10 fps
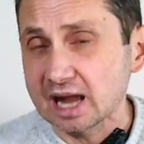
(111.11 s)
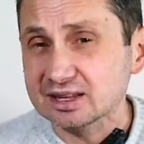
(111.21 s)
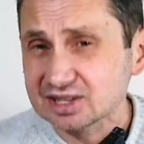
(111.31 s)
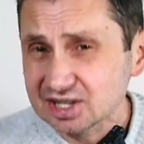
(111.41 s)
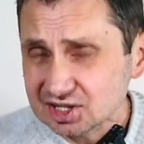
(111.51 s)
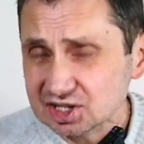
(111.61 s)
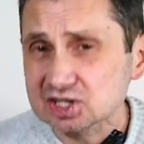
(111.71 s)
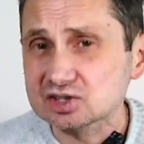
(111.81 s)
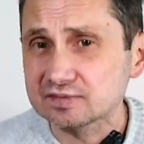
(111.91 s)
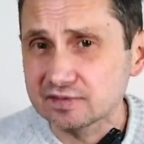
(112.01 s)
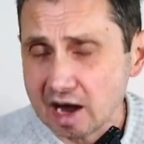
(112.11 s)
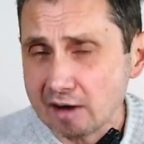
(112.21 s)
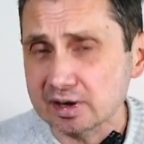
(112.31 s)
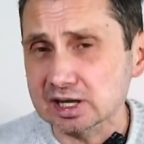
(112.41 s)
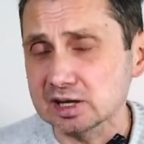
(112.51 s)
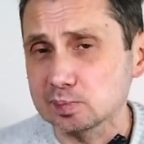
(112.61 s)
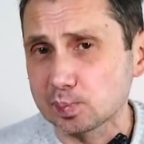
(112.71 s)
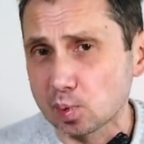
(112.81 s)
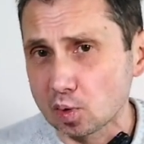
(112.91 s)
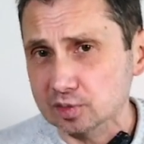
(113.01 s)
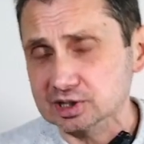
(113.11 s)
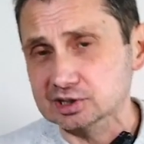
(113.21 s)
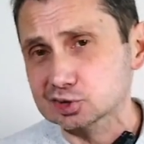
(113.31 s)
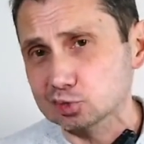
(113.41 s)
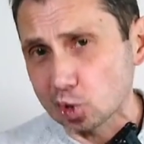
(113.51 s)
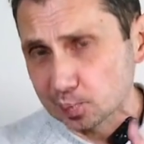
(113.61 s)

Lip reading: And this is very important to